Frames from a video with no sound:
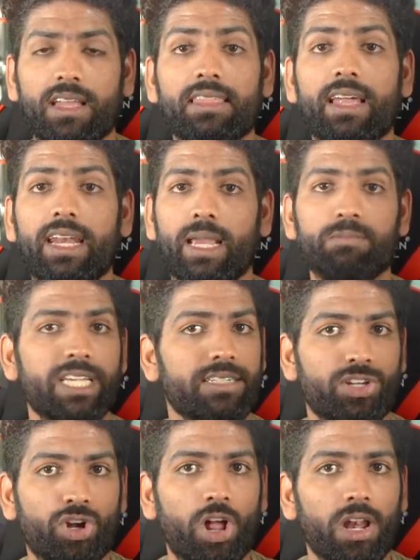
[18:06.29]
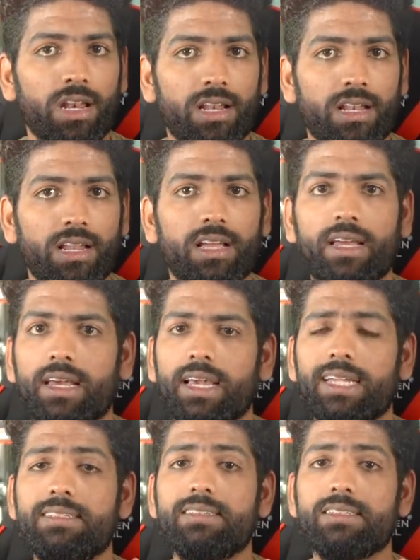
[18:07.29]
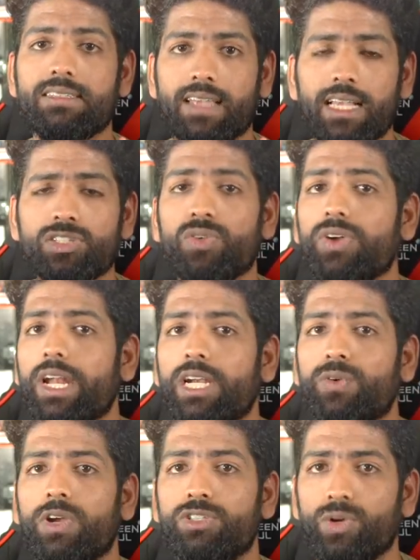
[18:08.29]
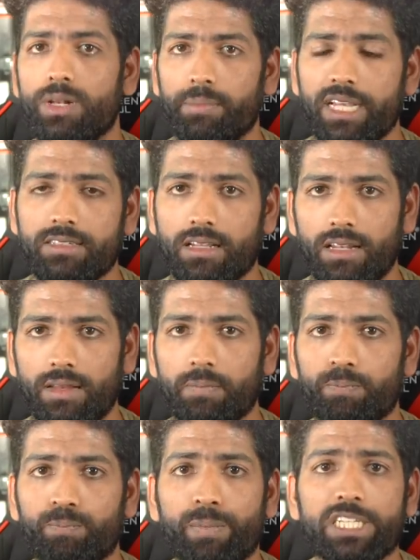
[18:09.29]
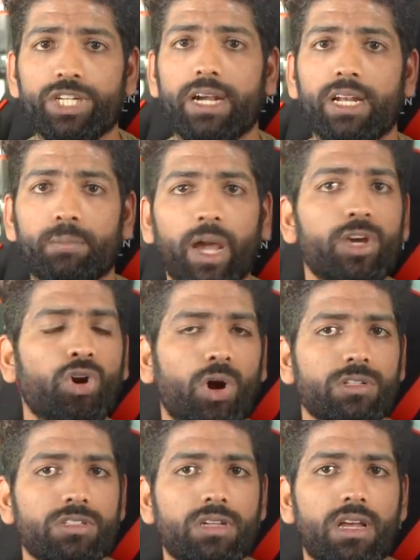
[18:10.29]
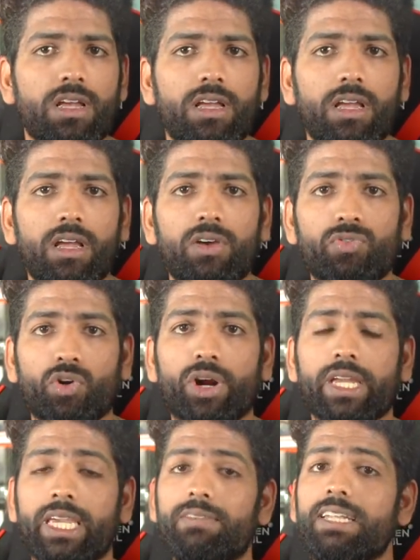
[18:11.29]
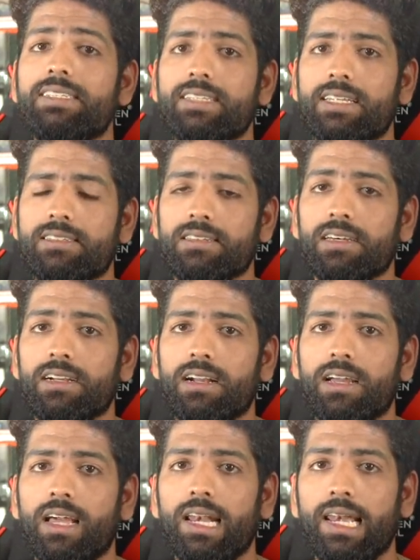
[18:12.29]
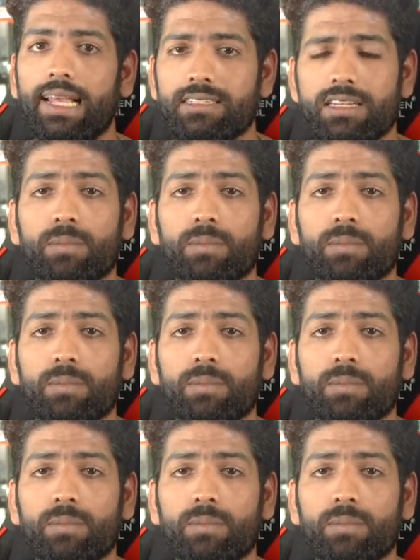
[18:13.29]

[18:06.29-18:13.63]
The name says it all. It's the size of an individual pixel, measured in microns. For a given sensor, less